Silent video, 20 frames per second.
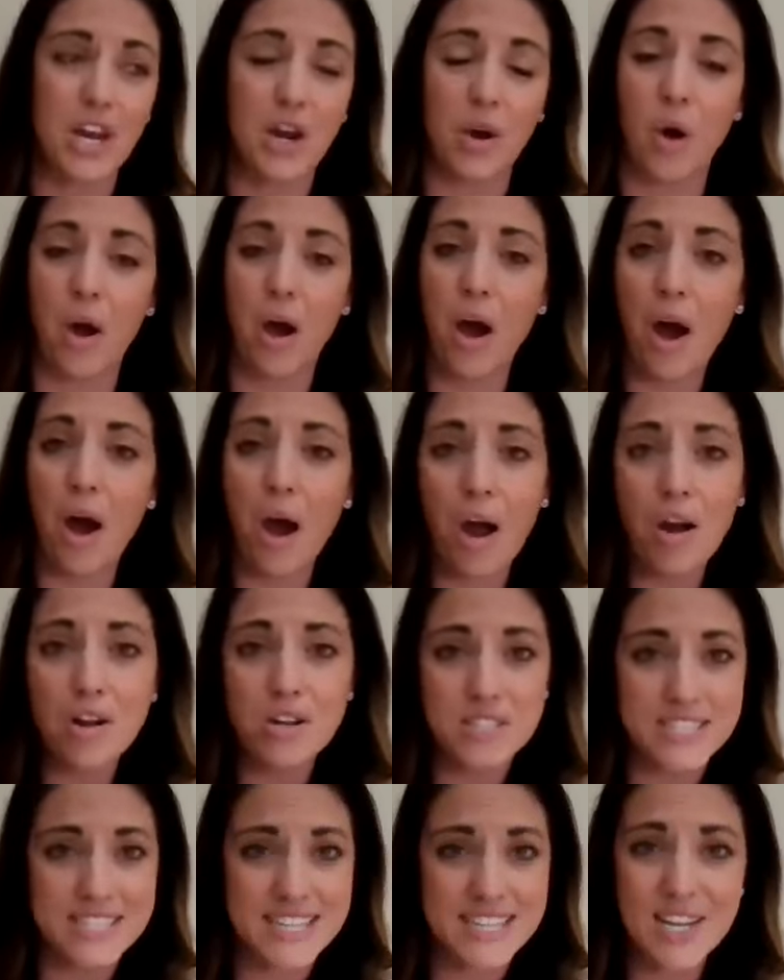
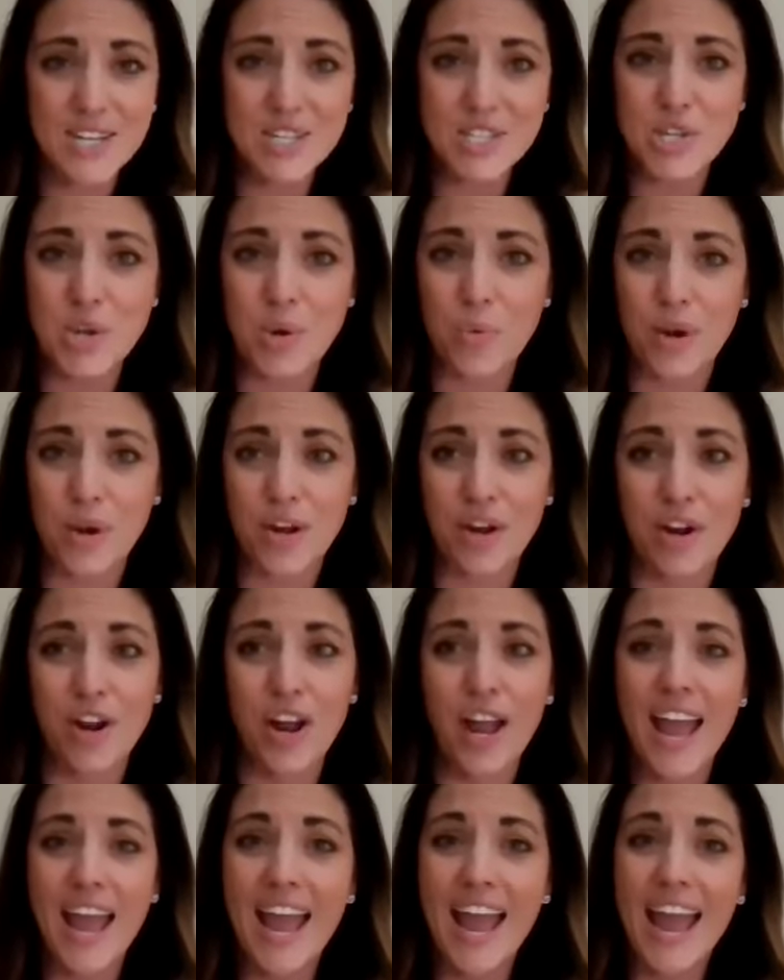hard sales career,
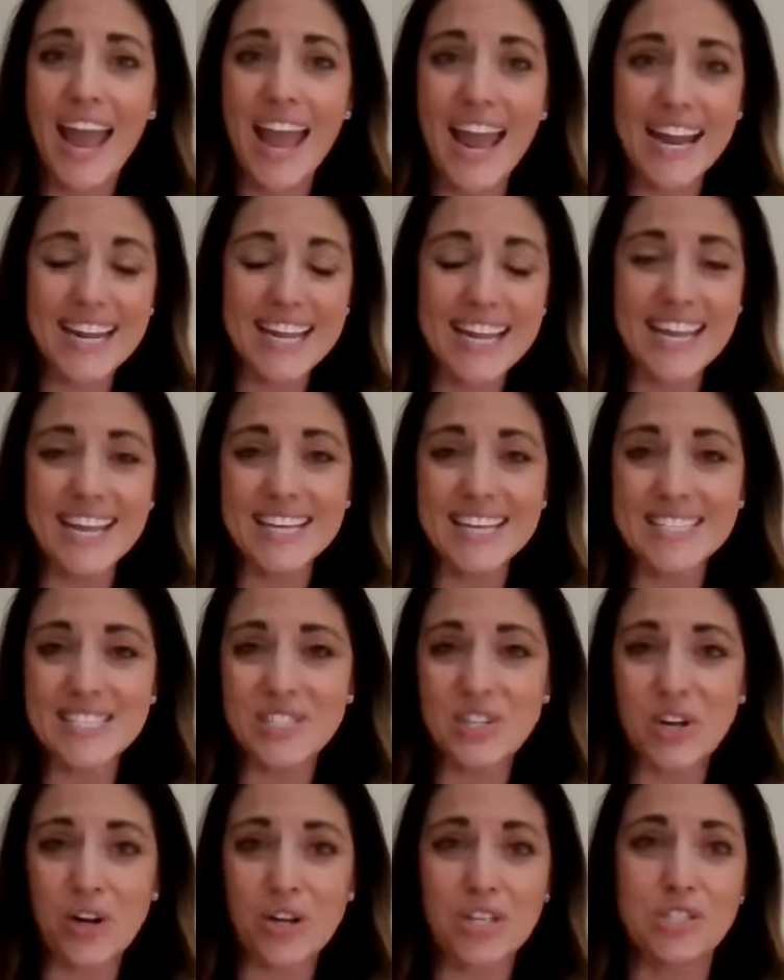and he has
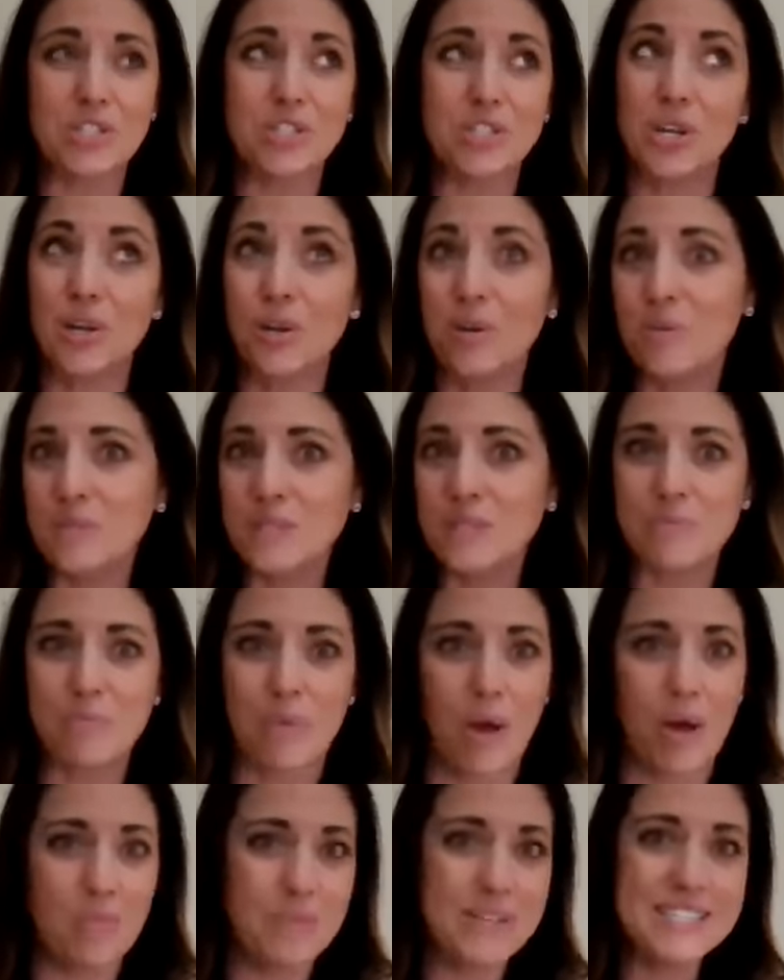started 2
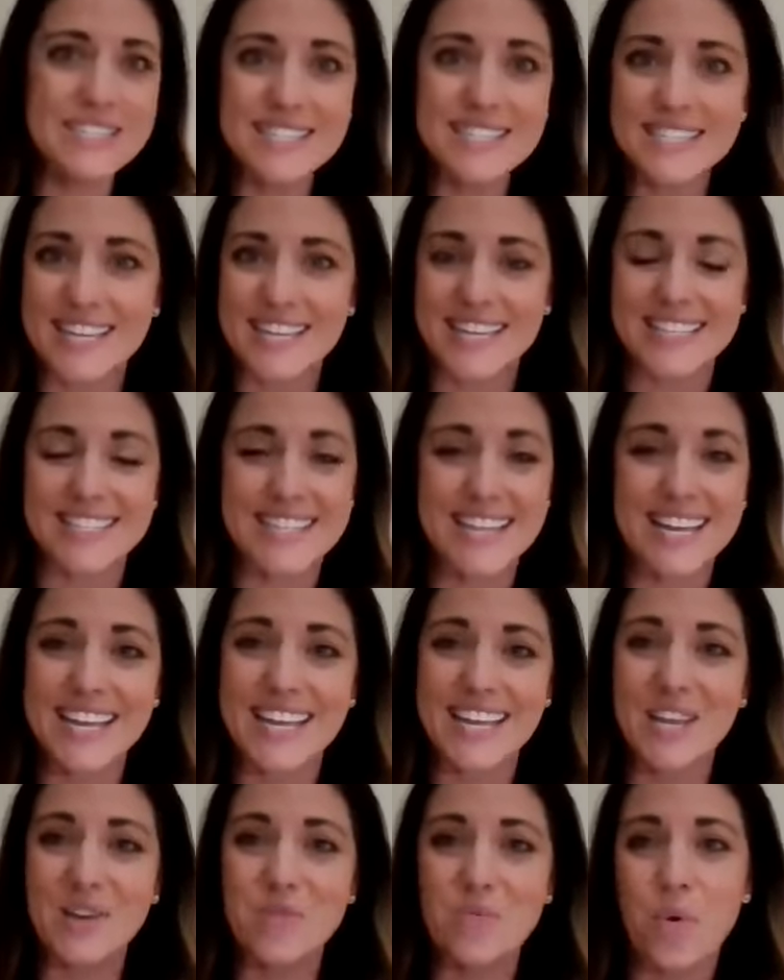small businesses that
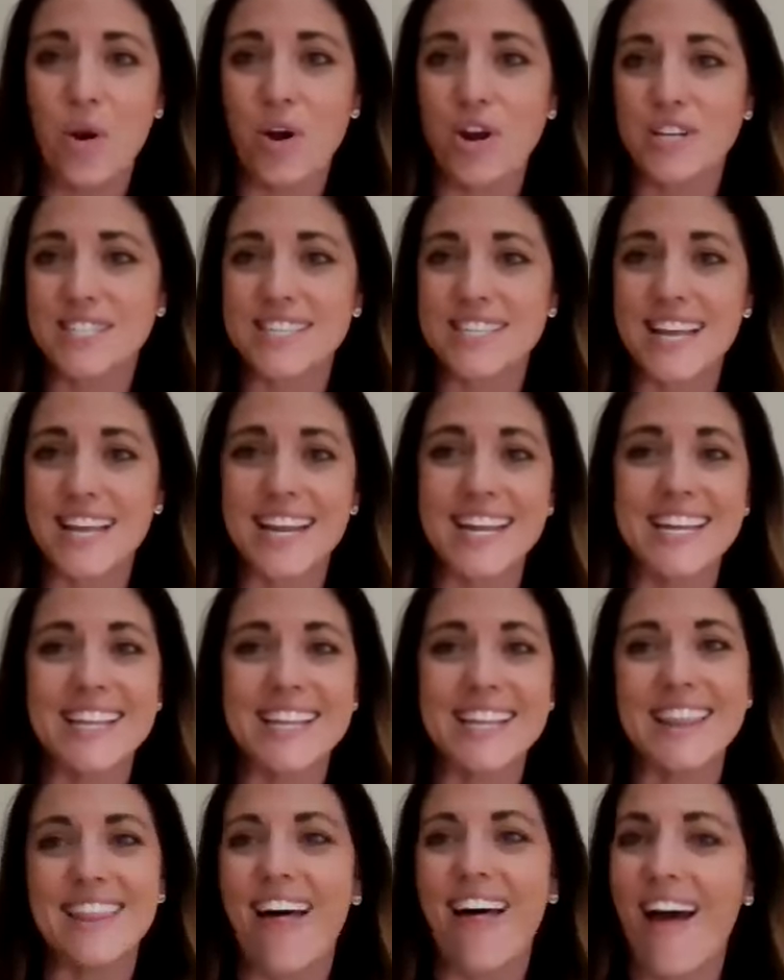he works, that he
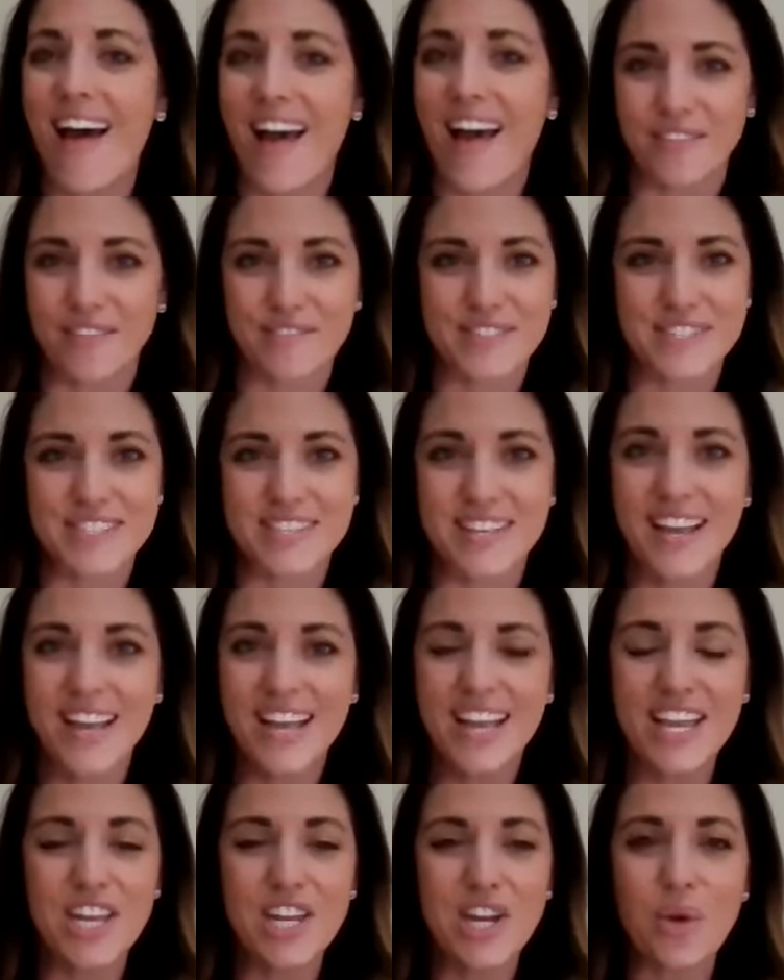loves,
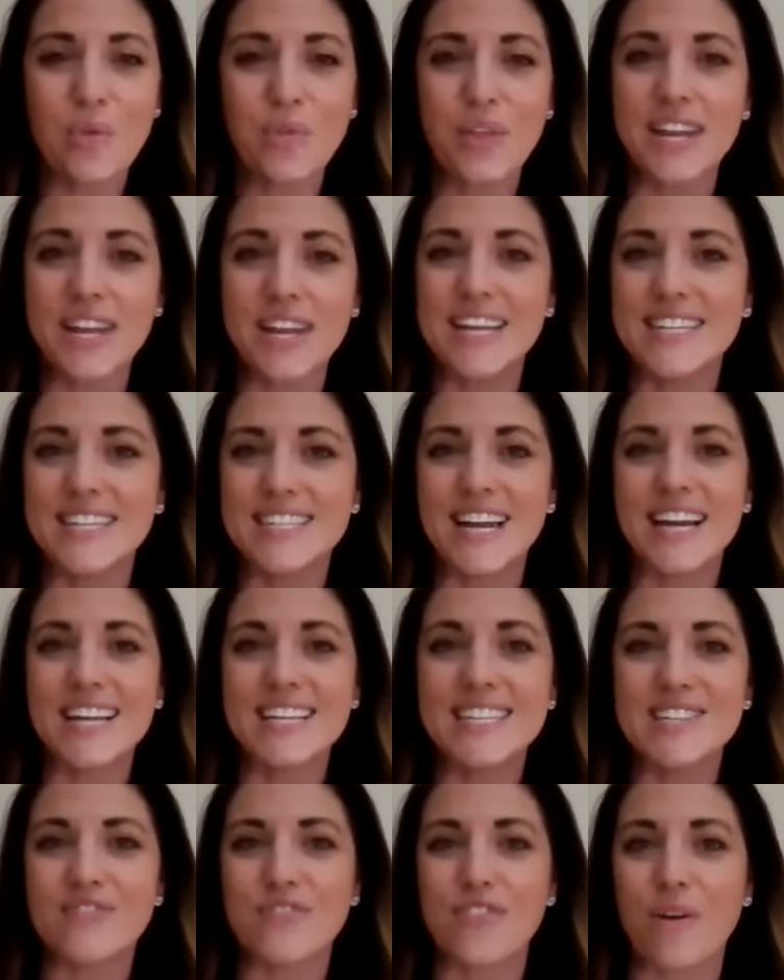that he
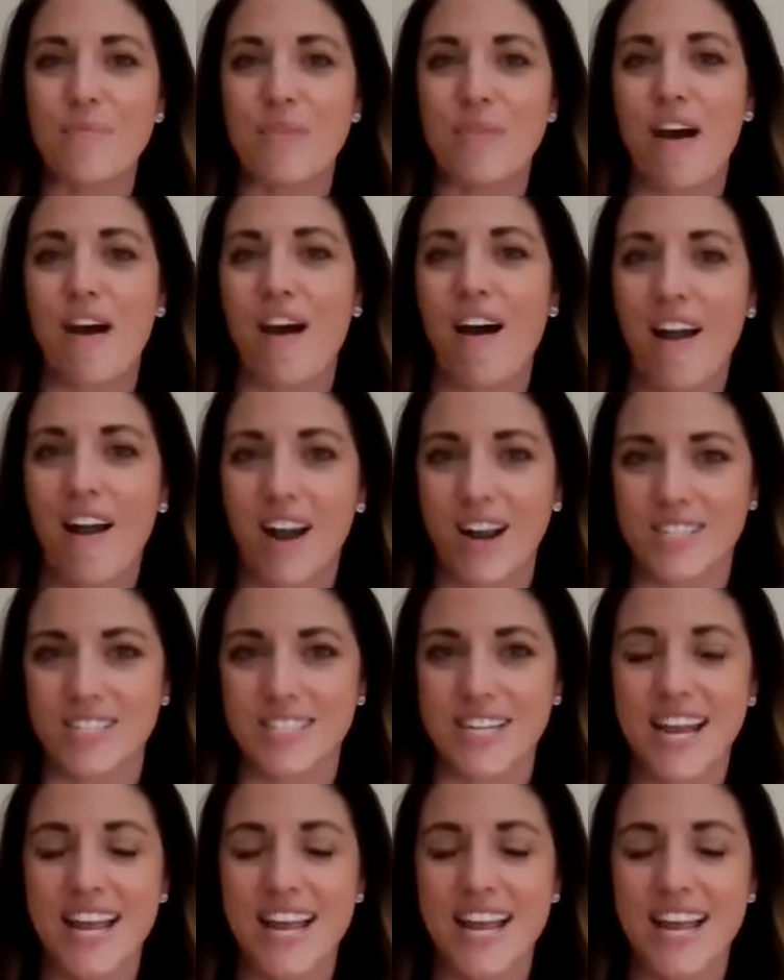does from the heart.